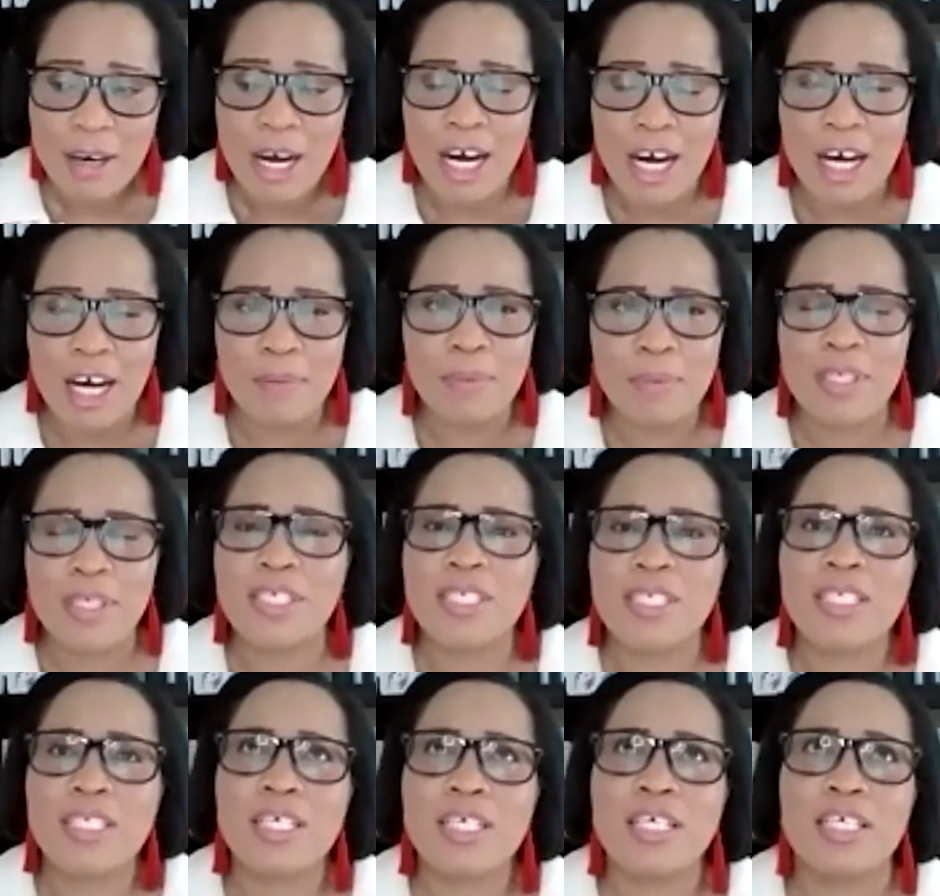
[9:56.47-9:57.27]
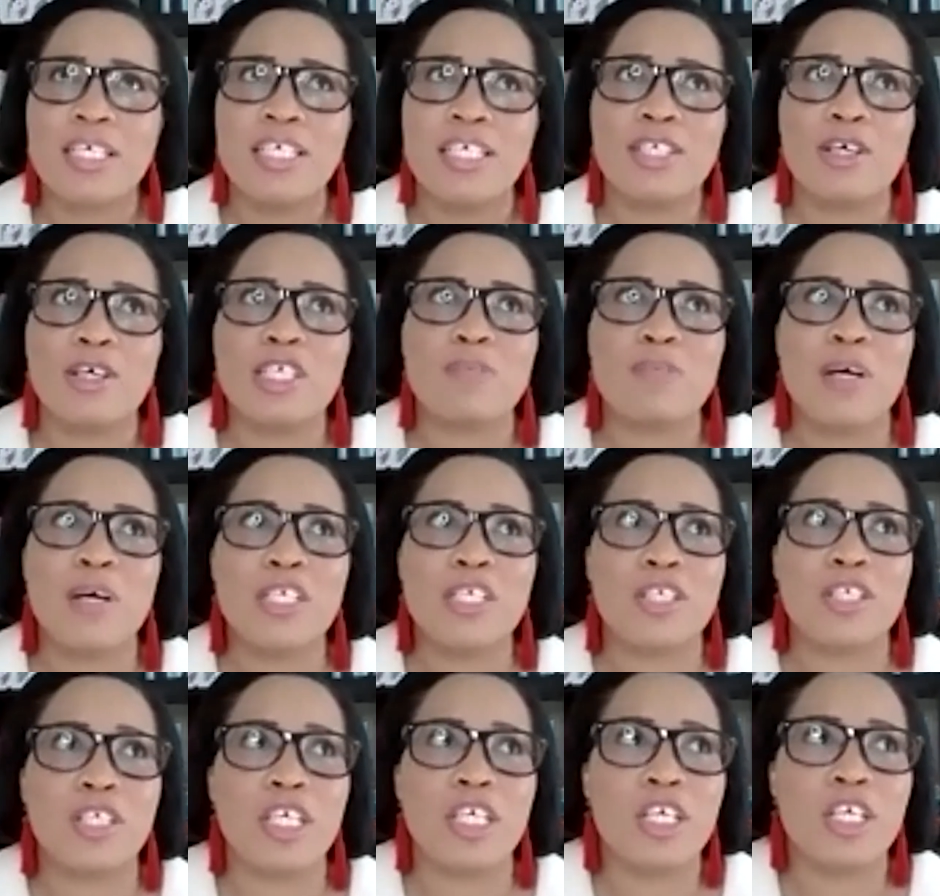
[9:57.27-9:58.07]
Because,
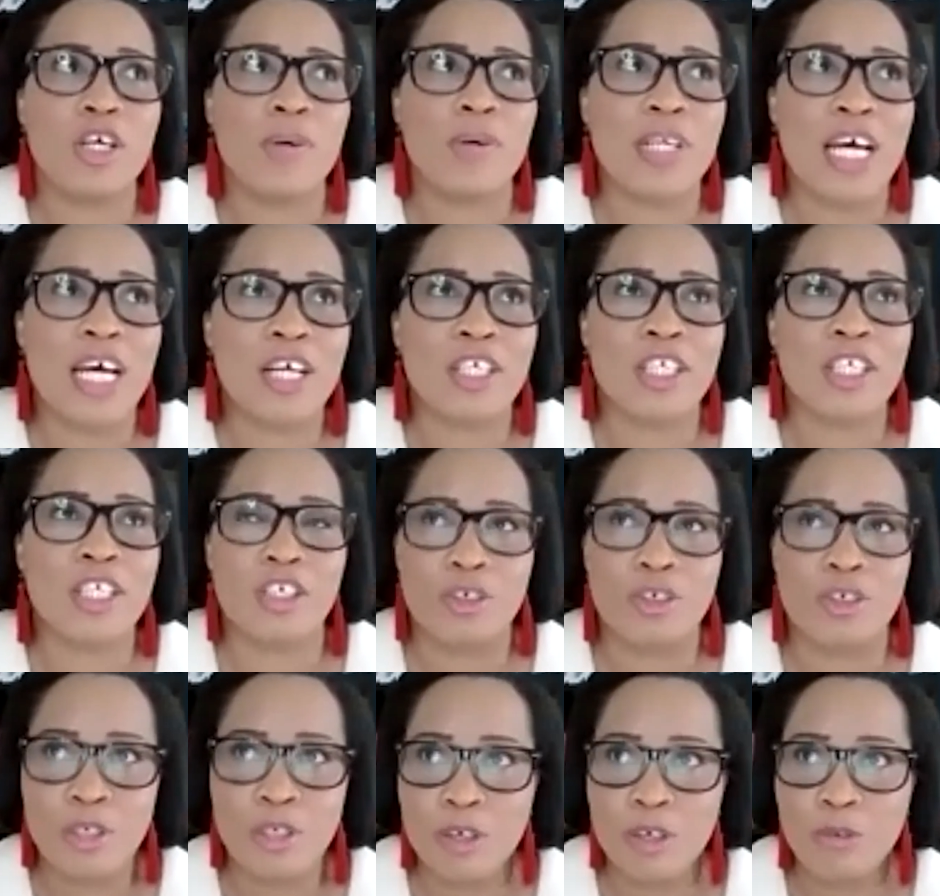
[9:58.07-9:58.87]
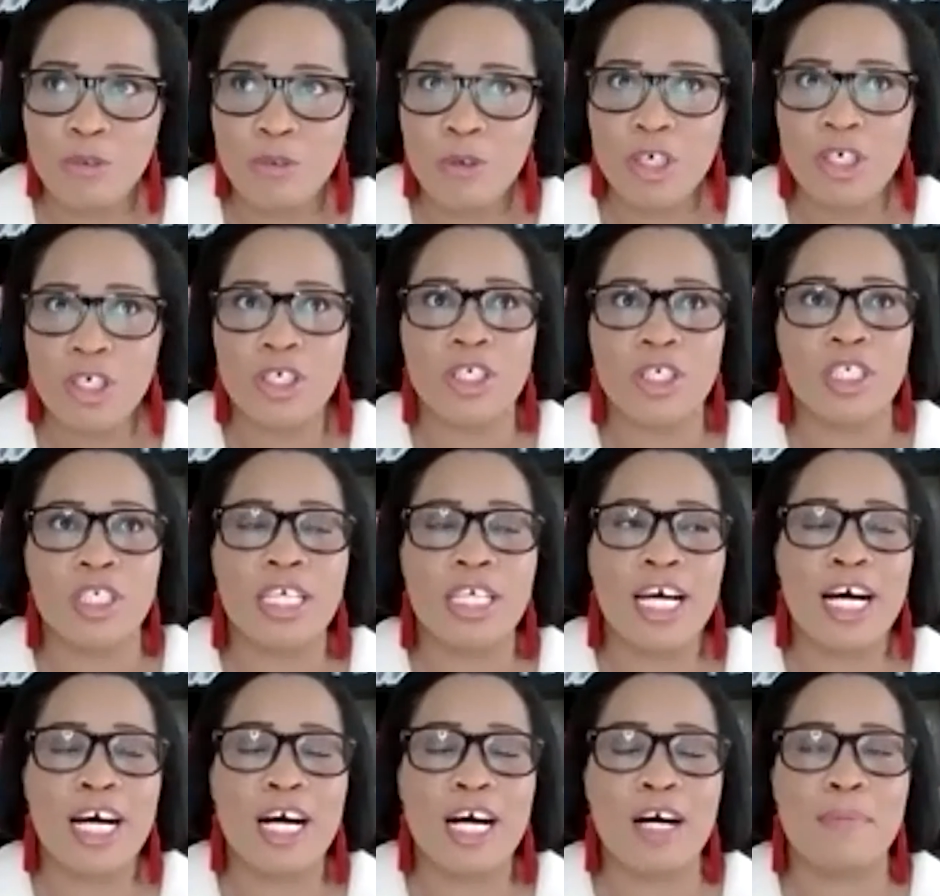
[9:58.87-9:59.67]
especially going out in the career
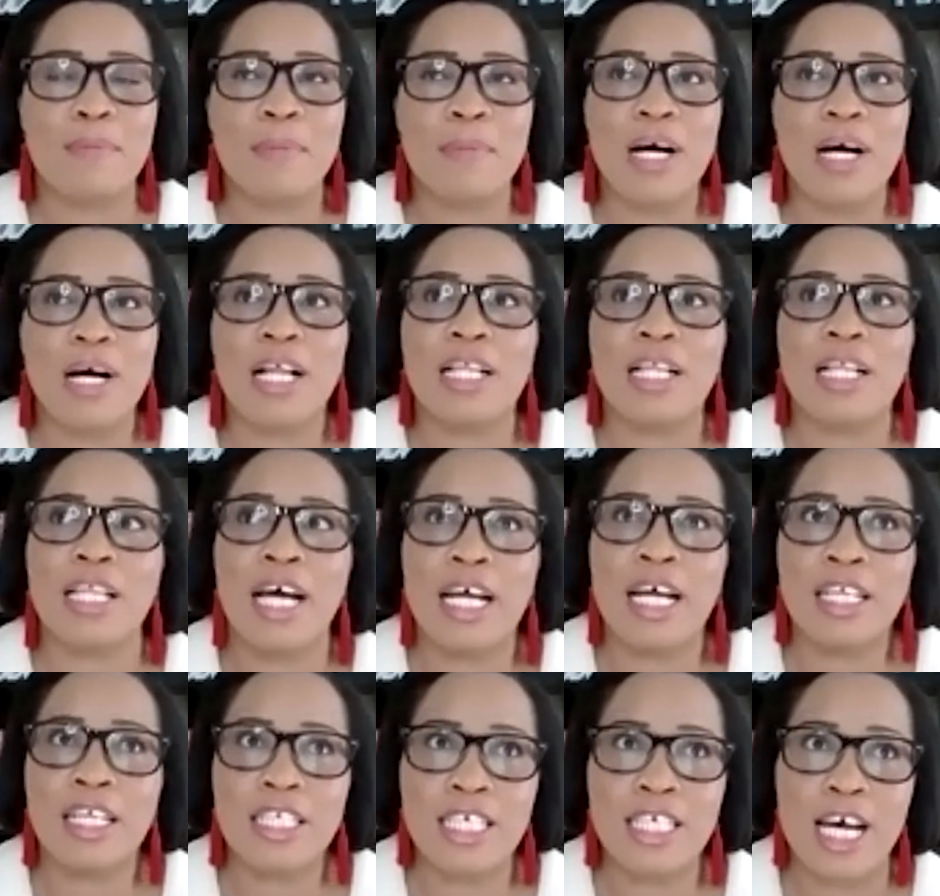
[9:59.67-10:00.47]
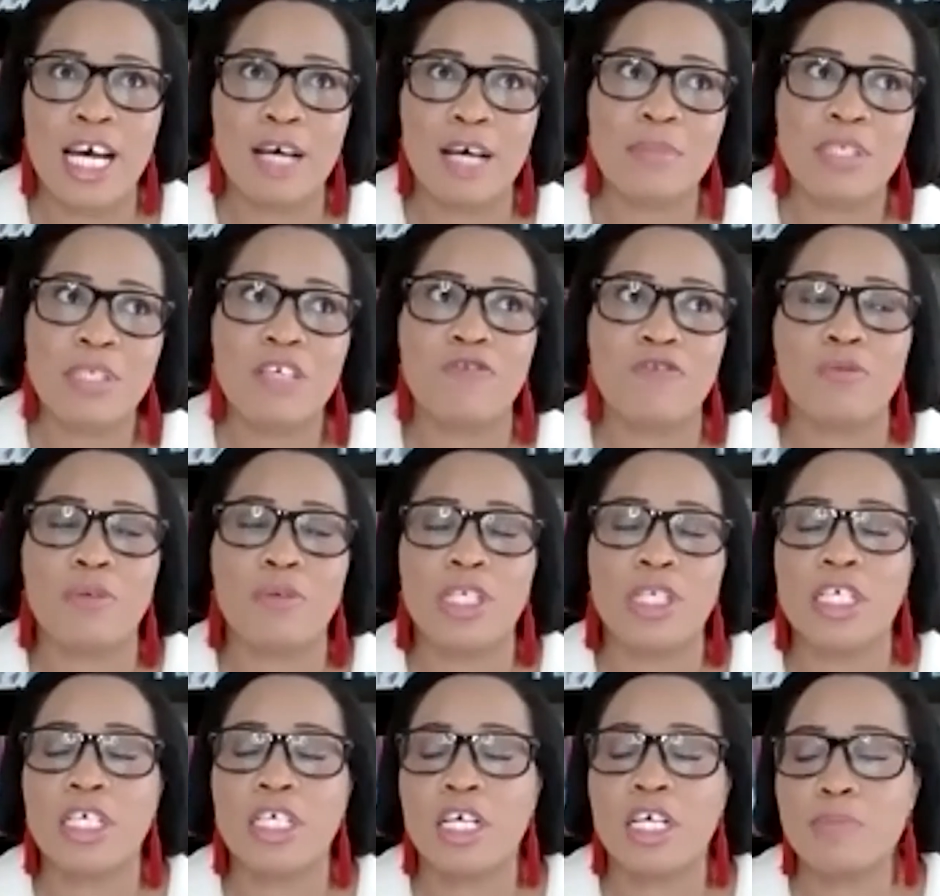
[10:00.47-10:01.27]
world, a lot of times, even
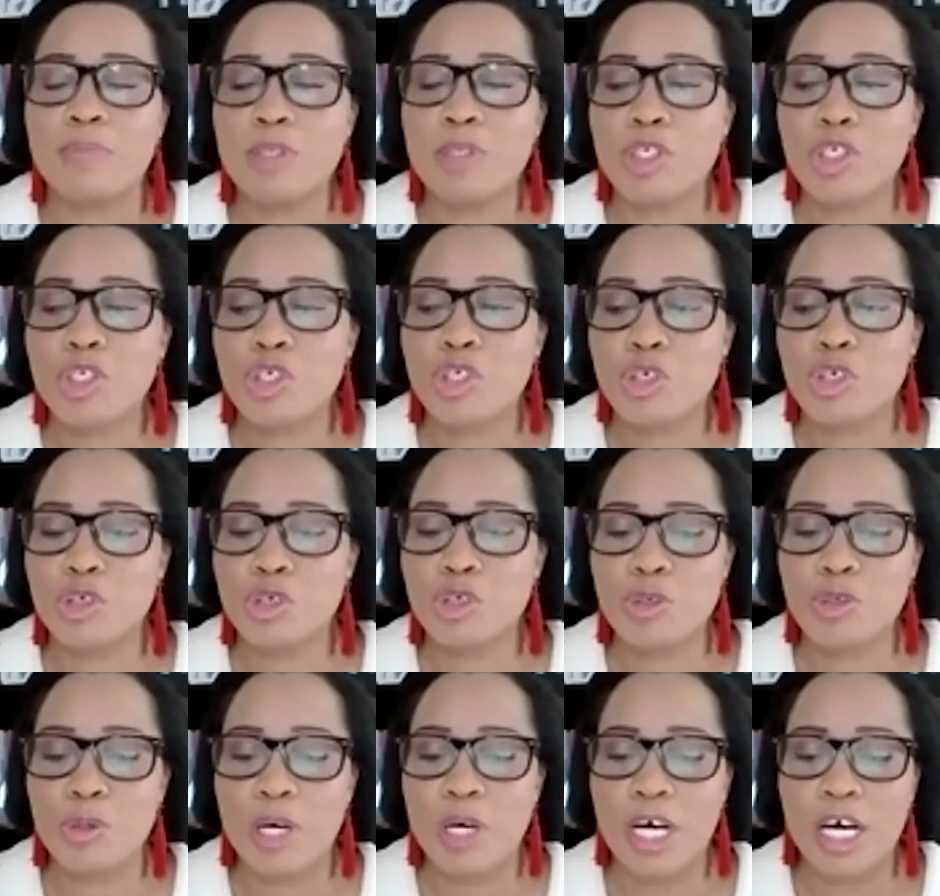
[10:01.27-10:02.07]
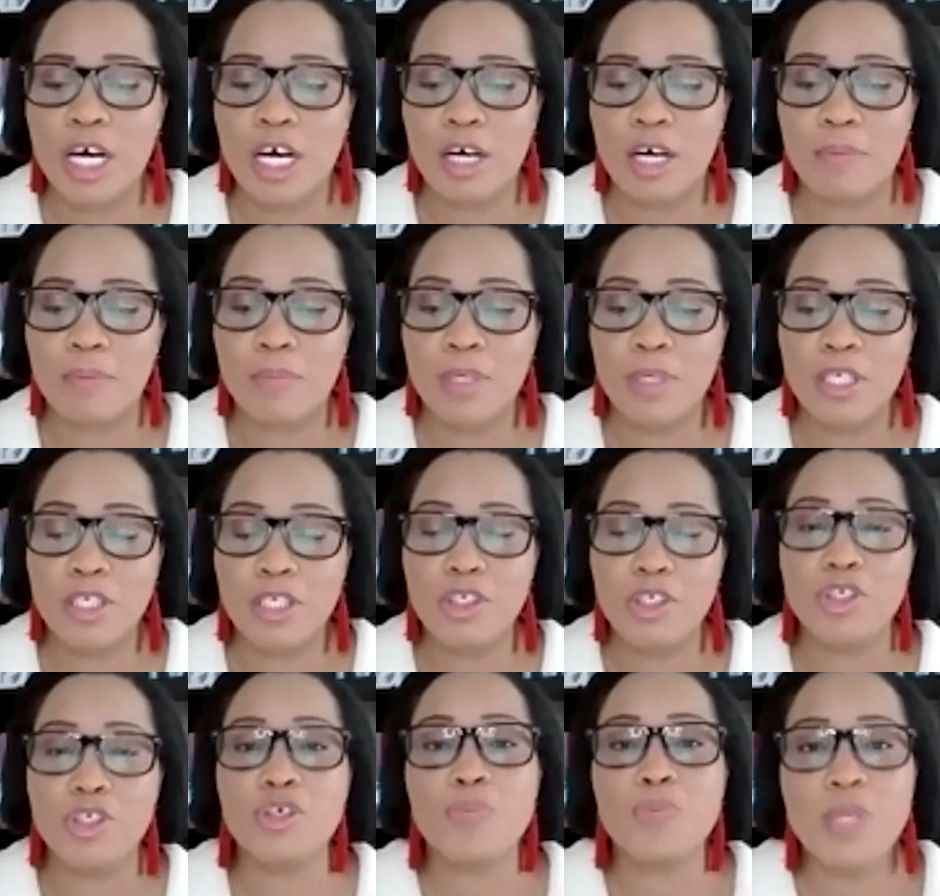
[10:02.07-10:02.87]
when it comes to
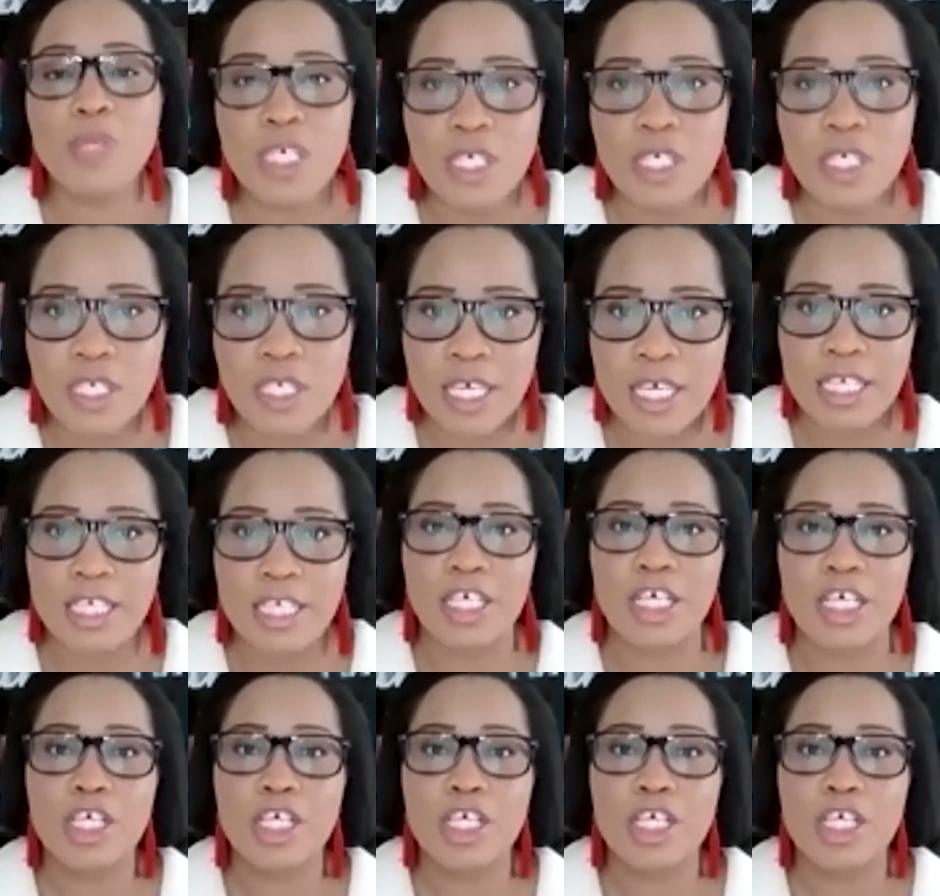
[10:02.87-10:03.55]
newbies and